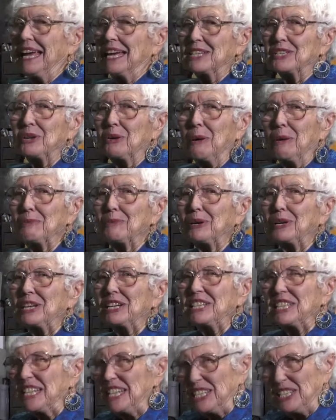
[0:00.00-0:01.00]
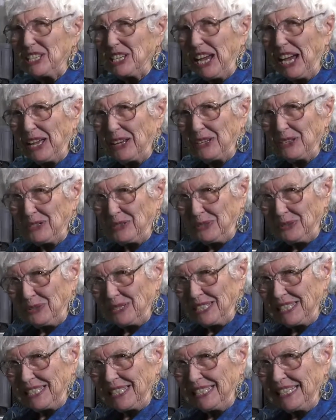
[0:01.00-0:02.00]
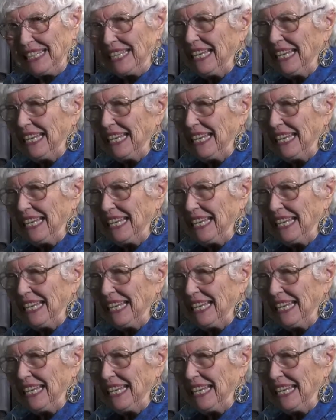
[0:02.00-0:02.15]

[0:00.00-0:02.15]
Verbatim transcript: So I'm going to teach you how to do it